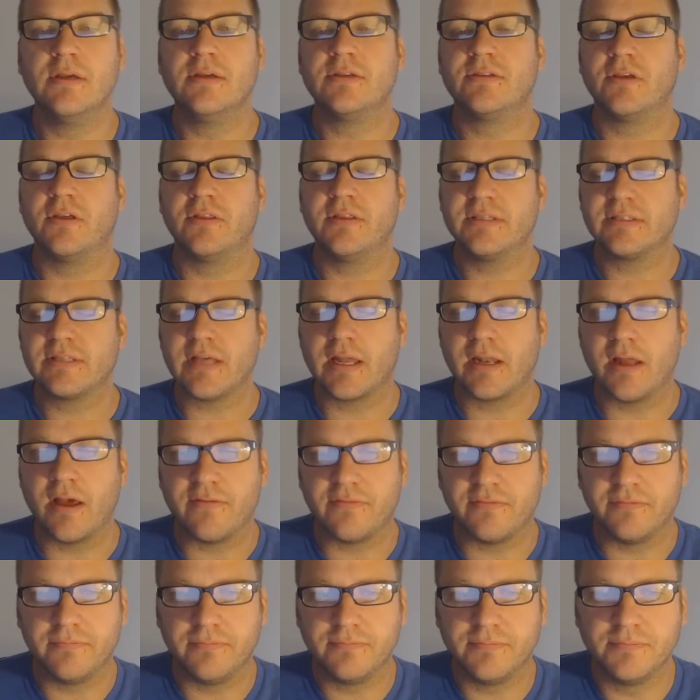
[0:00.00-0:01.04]
So this got
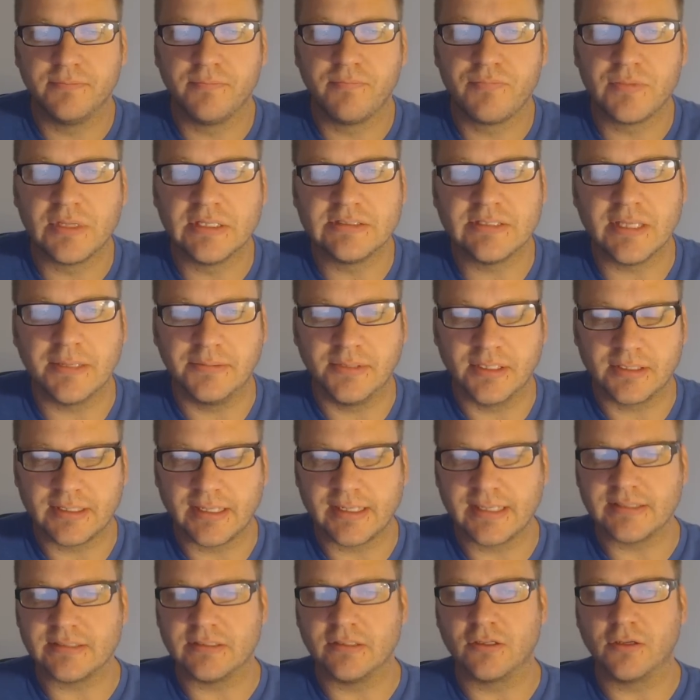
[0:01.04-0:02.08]
off subject,
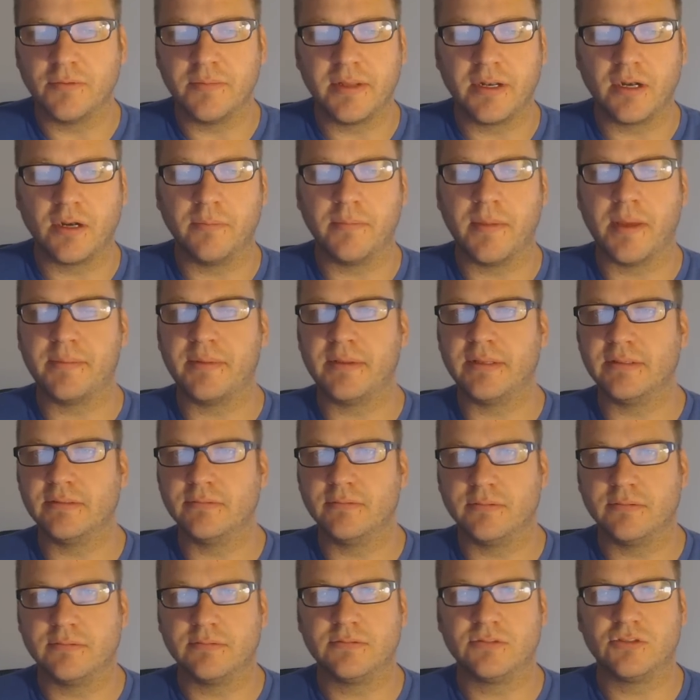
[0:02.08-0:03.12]
I guess, a little bit, or maybe
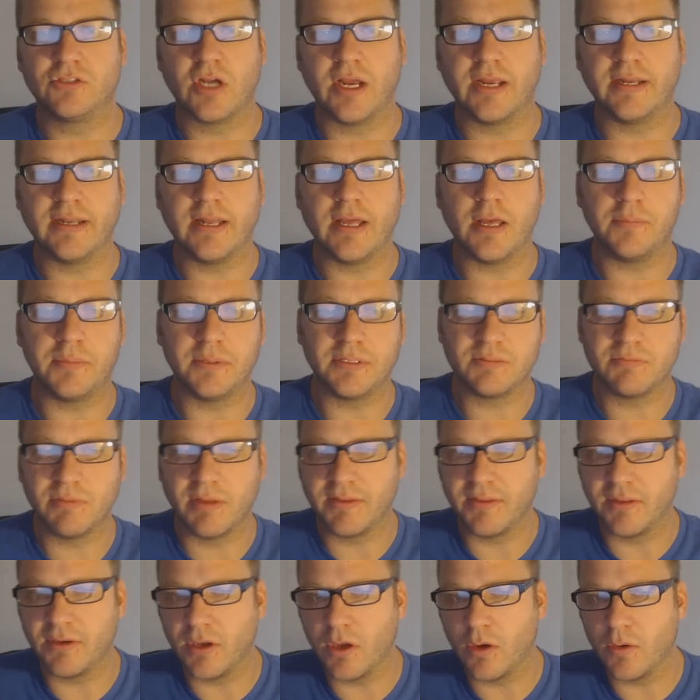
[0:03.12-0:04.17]
trying to help
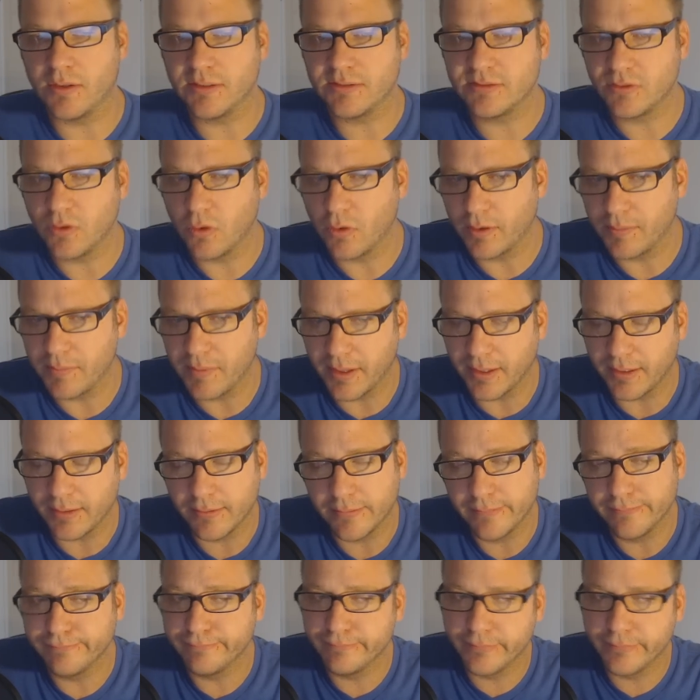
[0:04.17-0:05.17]
explain the Noah story, but